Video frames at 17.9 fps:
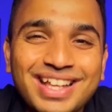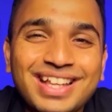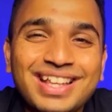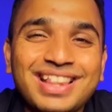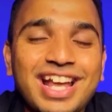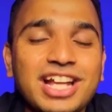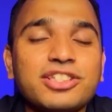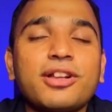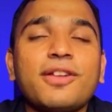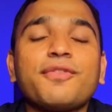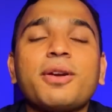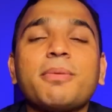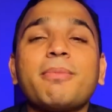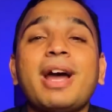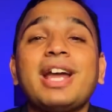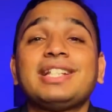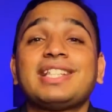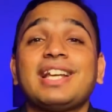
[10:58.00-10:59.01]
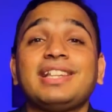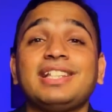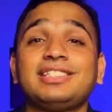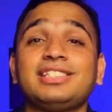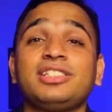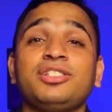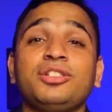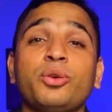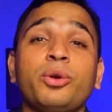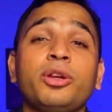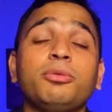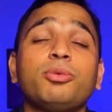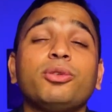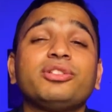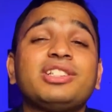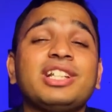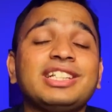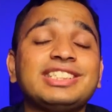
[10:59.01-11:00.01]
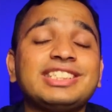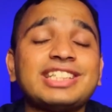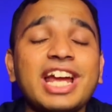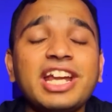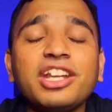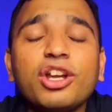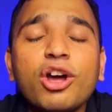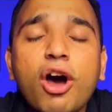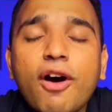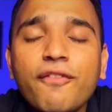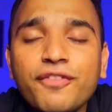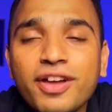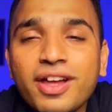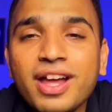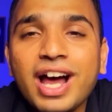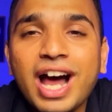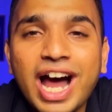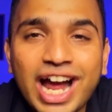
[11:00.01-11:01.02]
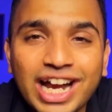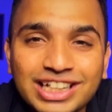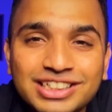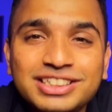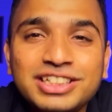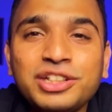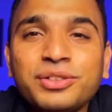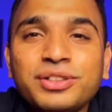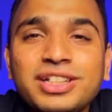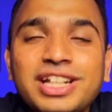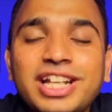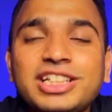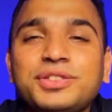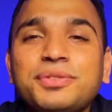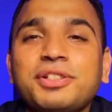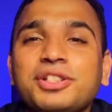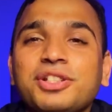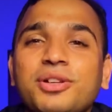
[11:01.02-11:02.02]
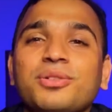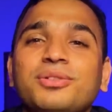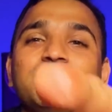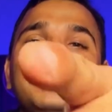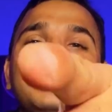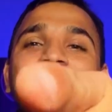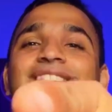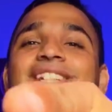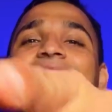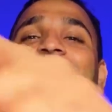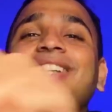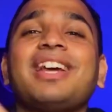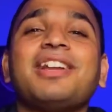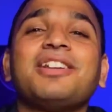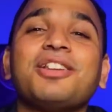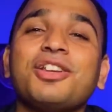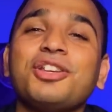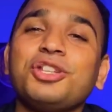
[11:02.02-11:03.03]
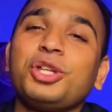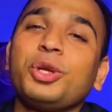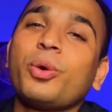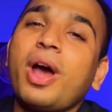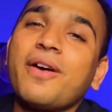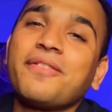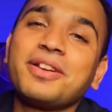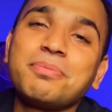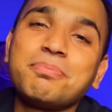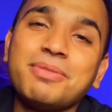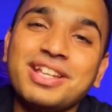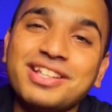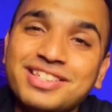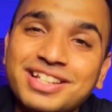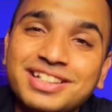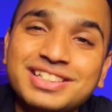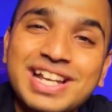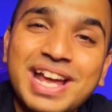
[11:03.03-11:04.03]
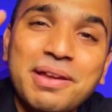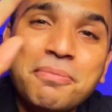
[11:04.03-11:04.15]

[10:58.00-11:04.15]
That's all from my side. This is Rohit Bhosle signing off. I'll see you in the next video. Till then, you have an amazing time.